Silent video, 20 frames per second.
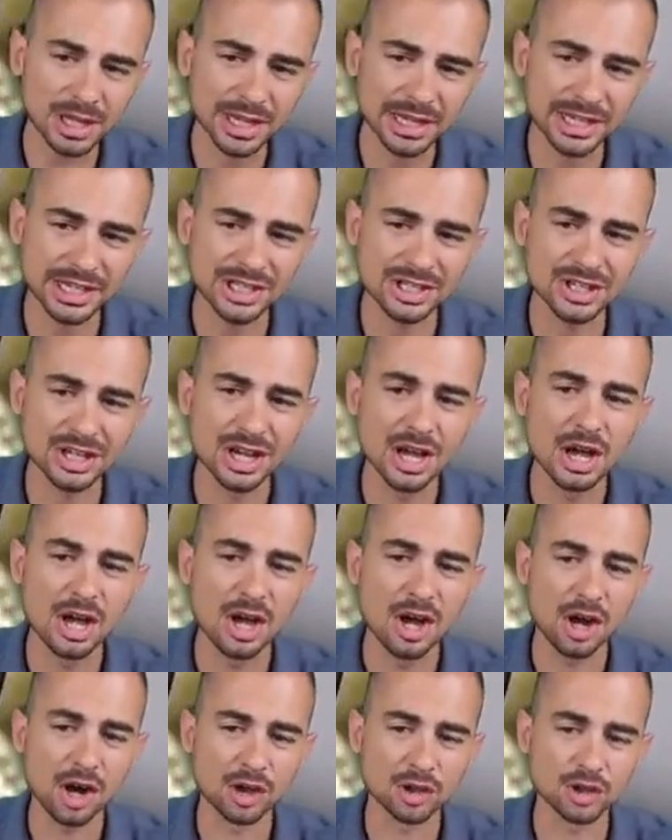He's
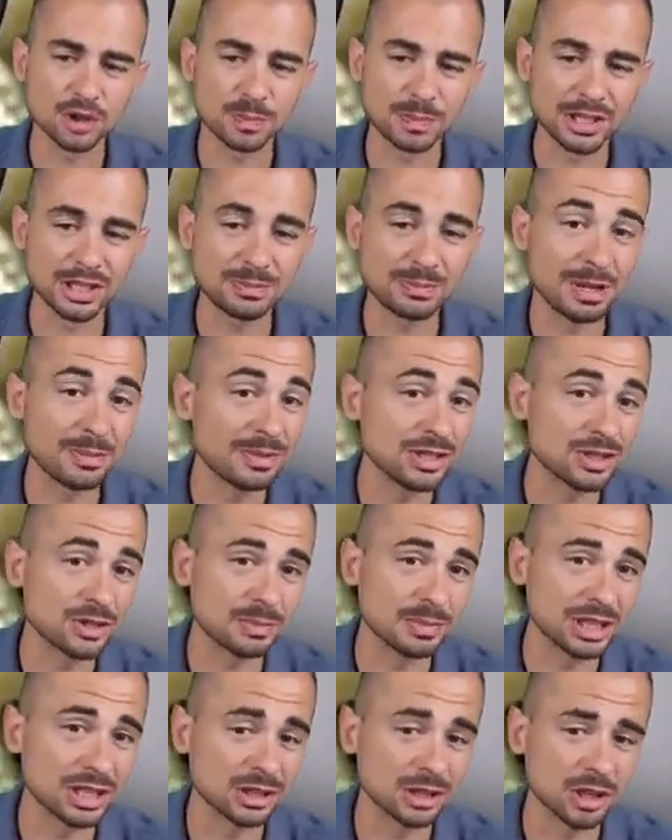on speed, maybe he's a
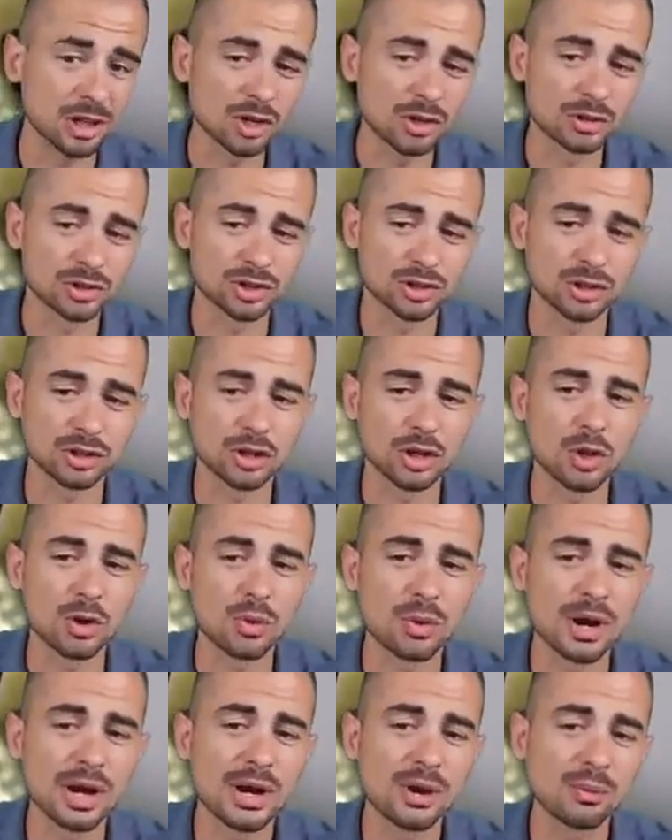bit low,
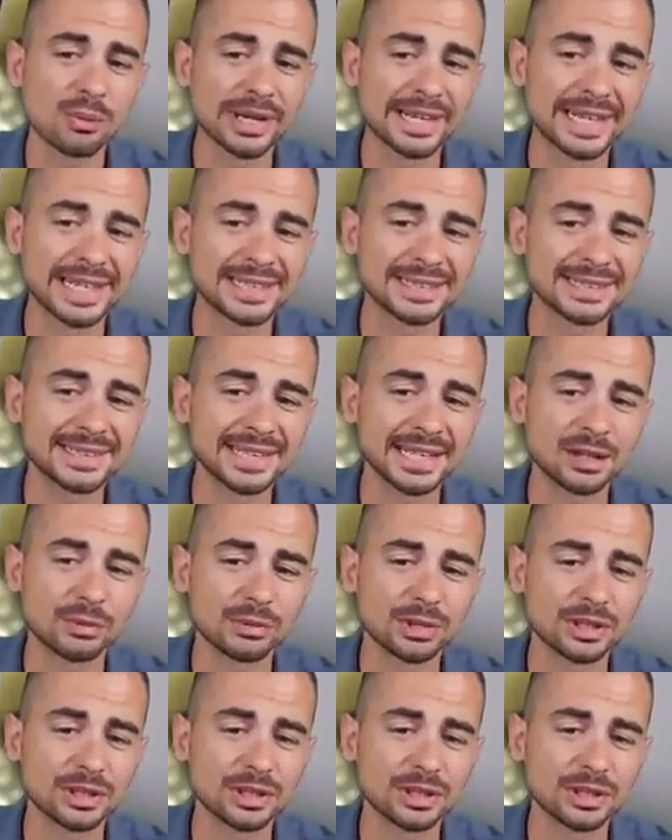slow we can't tell,